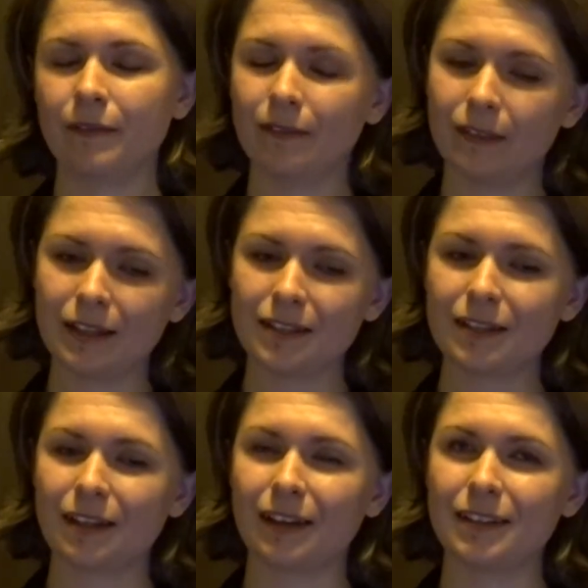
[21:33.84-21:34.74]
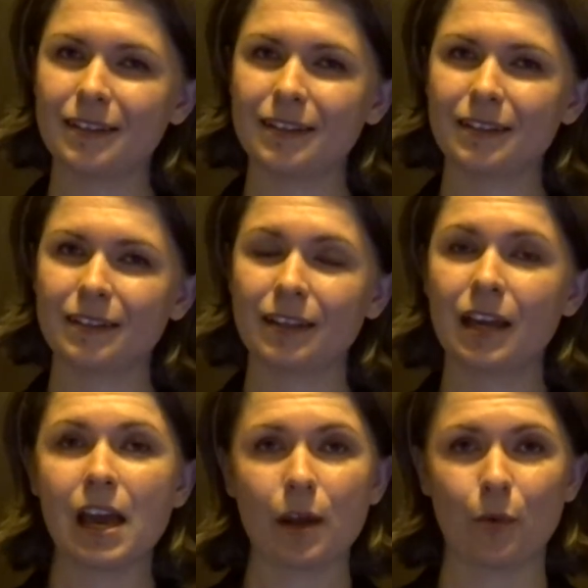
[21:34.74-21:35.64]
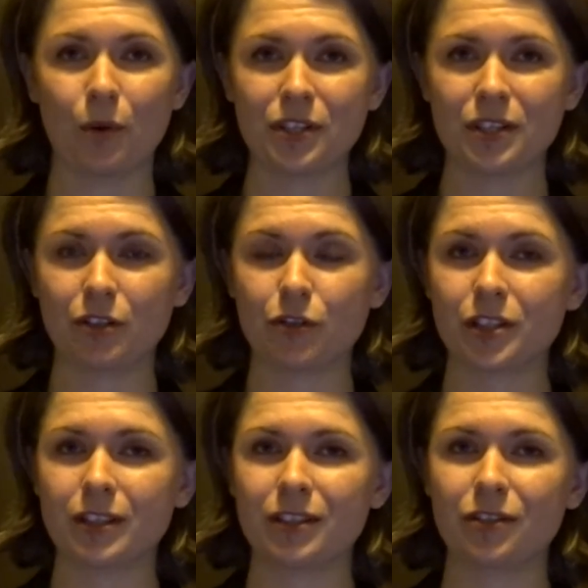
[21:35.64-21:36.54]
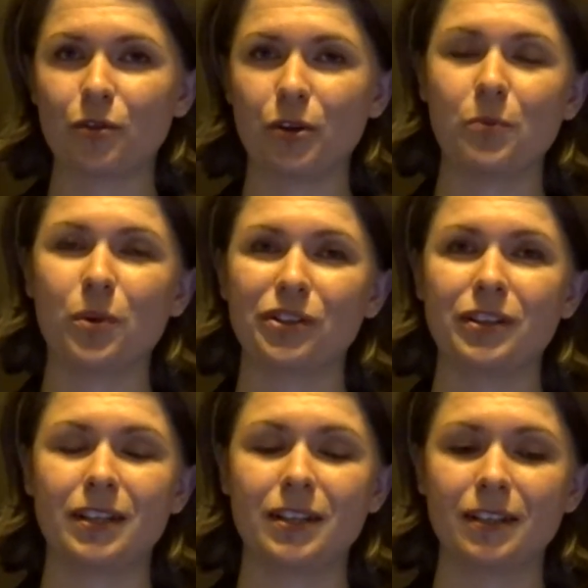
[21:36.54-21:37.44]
That's nice. It was an interesting story, wasn't it?